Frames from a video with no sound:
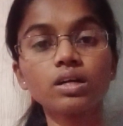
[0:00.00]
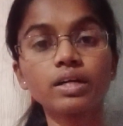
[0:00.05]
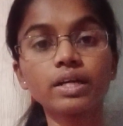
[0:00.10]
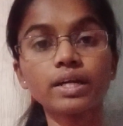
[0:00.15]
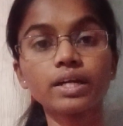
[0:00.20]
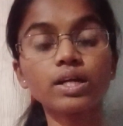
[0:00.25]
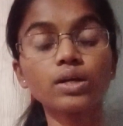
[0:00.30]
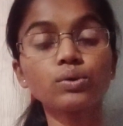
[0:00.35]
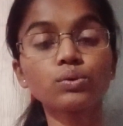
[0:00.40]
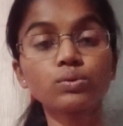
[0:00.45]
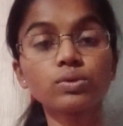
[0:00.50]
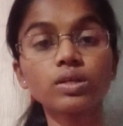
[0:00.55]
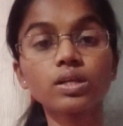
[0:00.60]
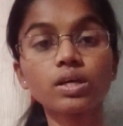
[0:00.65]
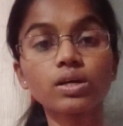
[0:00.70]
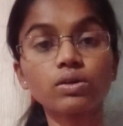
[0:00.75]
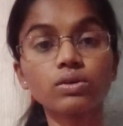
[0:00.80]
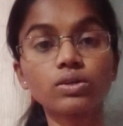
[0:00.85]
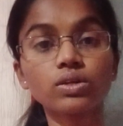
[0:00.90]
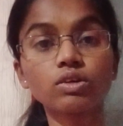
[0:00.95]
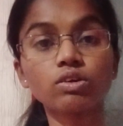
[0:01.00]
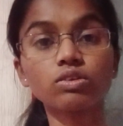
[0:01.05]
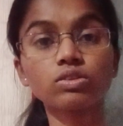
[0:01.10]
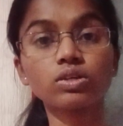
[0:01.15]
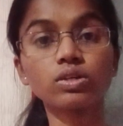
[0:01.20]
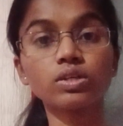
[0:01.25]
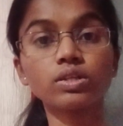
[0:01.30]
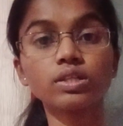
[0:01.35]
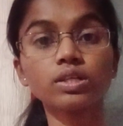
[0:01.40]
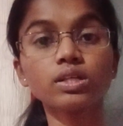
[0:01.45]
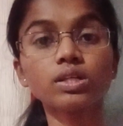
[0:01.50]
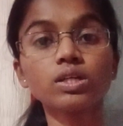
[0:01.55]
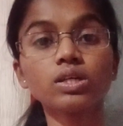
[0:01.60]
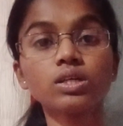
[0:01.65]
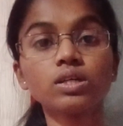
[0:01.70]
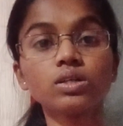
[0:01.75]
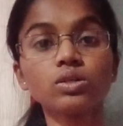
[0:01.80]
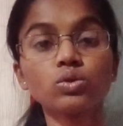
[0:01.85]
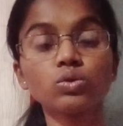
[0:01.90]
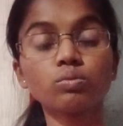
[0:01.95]
data to the regulatory authority
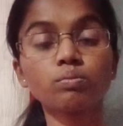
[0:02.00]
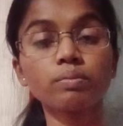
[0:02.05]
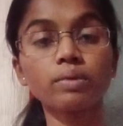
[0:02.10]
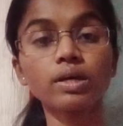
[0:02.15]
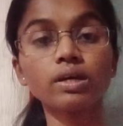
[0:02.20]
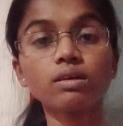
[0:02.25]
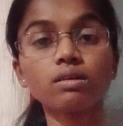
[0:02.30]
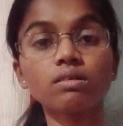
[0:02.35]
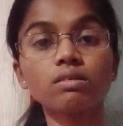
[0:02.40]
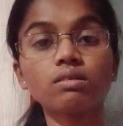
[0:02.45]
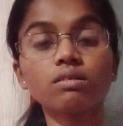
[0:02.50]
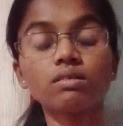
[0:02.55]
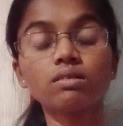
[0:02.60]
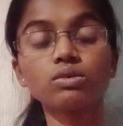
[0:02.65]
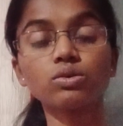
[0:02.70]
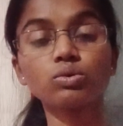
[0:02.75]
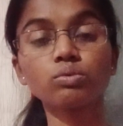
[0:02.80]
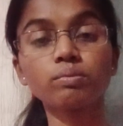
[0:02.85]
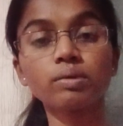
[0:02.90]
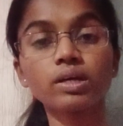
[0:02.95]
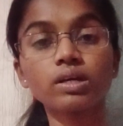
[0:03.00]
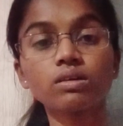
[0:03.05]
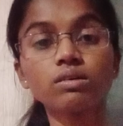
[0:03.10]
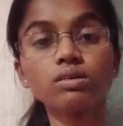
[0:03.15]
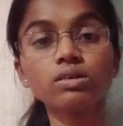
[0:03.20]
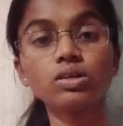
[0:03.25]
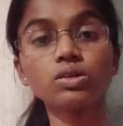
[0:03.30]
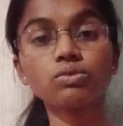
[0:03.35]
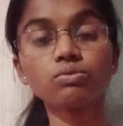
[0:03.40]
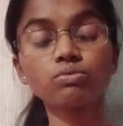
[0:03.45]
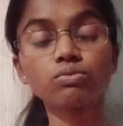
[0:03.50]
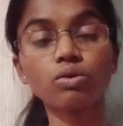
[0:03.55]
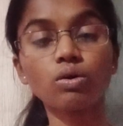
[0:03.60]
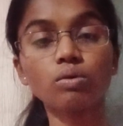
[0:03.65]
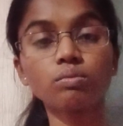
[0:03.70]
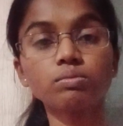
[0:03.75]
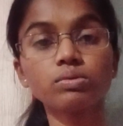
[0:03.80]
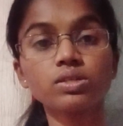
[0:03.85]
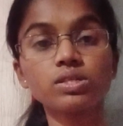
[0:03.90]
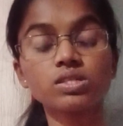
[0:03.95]
to make a
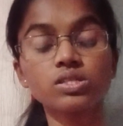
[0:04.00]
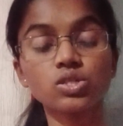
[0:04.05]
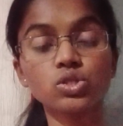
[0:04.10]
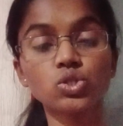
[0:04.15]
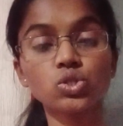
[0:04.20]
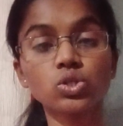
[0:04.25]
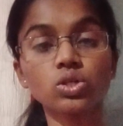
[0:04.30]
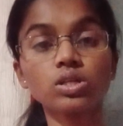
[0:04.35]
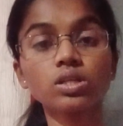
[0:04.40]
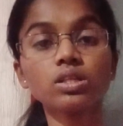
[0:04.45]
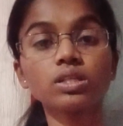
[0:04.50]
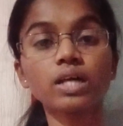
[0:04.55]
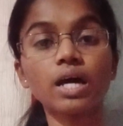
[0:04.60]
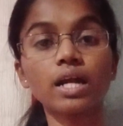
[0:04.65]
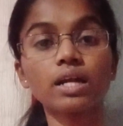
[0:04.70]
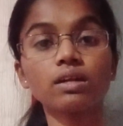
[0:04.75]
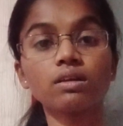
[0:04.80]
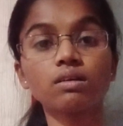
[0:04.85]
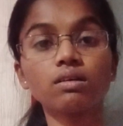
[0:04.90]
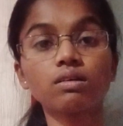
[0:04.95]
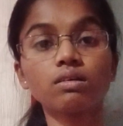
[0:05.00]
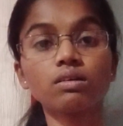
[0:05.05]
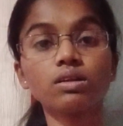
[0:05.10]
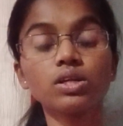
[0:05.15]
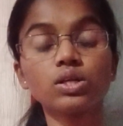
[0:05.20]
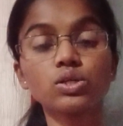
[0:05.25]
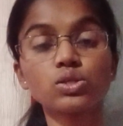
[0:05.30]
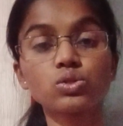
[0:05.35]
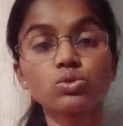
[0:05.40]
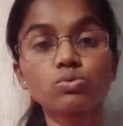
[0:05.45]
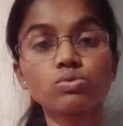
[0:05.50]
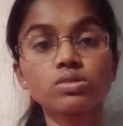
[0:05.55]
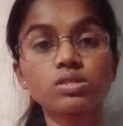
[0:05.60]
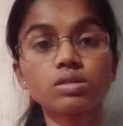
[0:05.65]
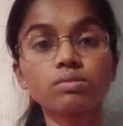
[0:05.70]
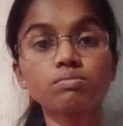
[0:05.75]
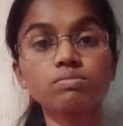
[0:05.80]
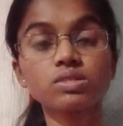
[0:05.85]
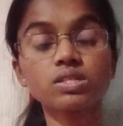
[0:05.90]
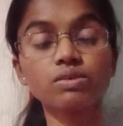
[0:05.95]
informed decision that leads to
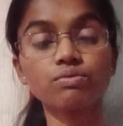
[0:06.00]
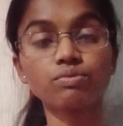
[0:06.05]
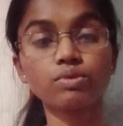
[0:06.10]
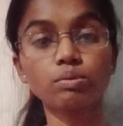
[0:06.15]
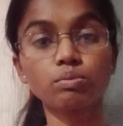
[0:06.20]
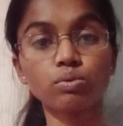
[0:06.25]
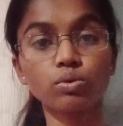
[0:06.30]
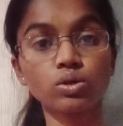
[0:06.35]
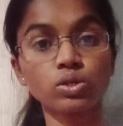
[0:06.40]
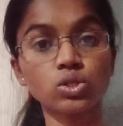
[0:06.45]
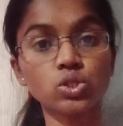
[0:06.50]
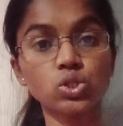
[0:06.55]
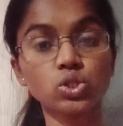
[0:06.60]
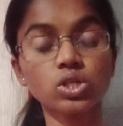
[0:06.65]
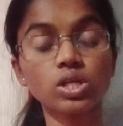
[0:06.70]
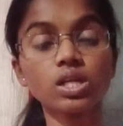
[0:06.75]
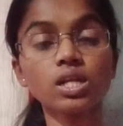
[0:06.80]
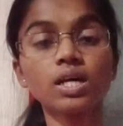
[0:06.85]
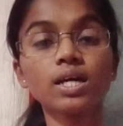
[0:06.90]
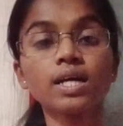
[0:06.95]
some safety potential.